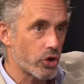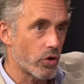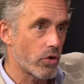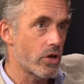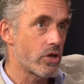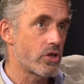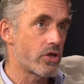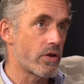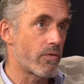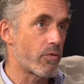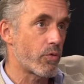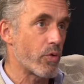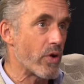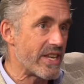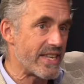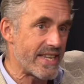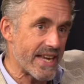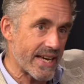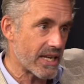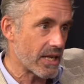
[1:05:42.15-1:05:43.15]
shortage of
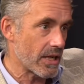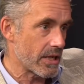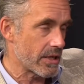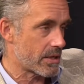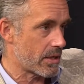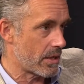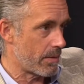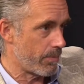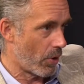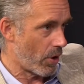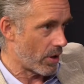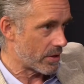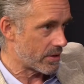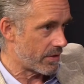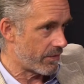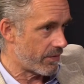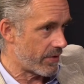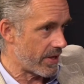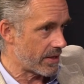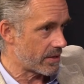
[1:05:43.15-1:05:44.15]
ridiculously
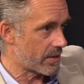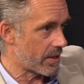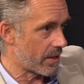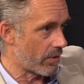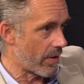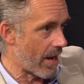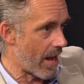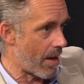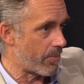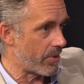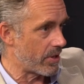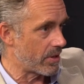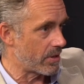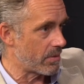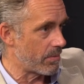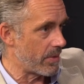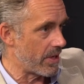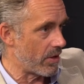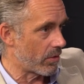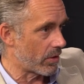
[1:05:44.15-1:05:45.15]
positive things that are happening
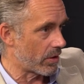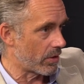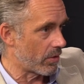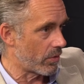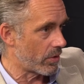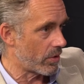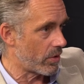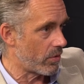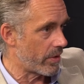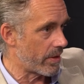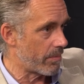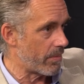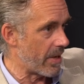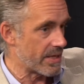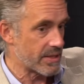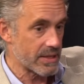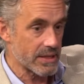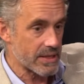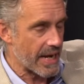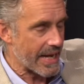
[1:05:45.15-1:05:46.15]
to me on an ongoing
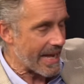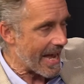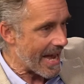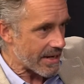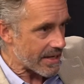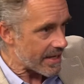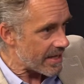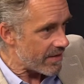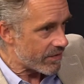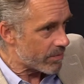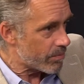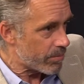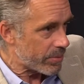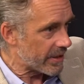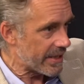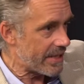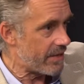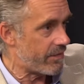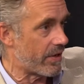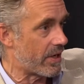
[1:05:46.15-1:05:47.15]
basis. I can't even
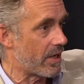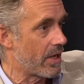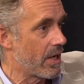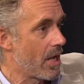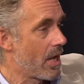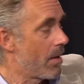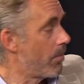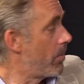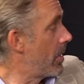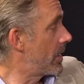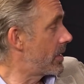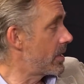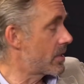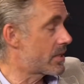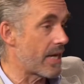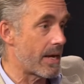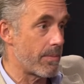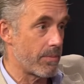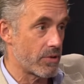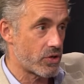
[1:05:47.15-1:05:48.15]
believe it. But the
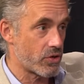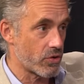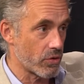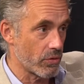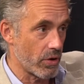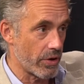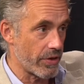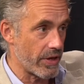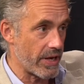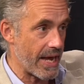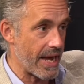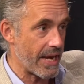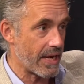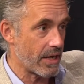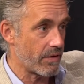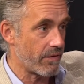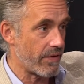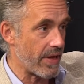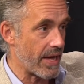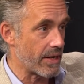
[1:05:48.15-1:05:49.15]
same is true on the
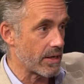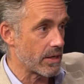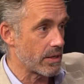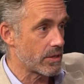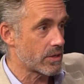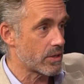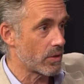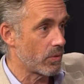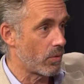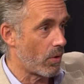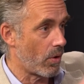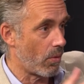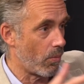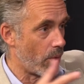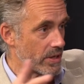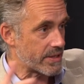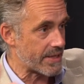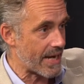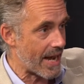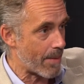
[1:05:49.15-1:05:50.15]
negative end. And so
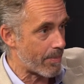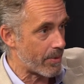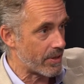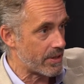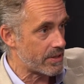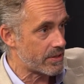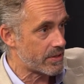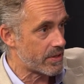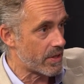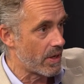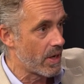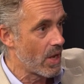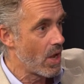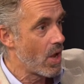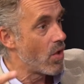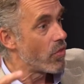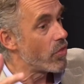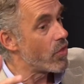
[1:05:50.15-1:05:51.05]
what's happened is the,